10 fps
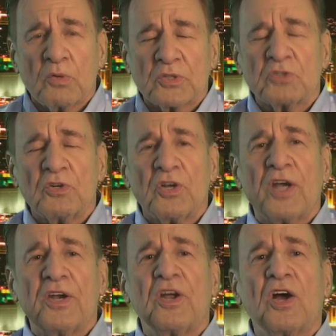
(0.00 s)
What's going
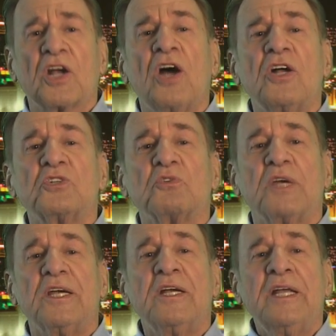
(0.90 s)
on in our
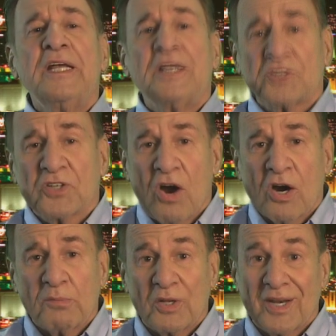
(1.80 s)
country is
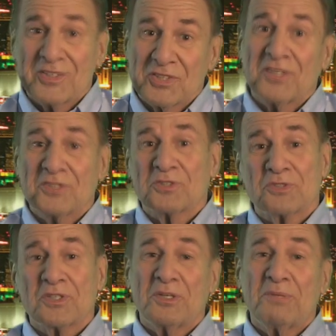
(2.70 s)
horrible. And I said this
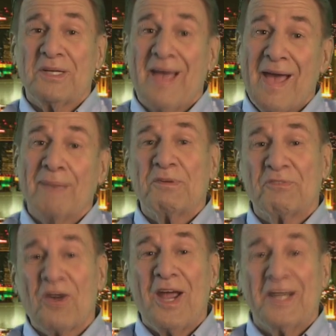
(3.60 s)
was going to be a happy
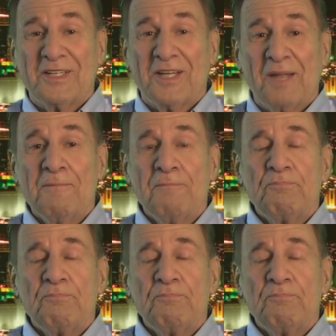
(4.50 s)
Friday day.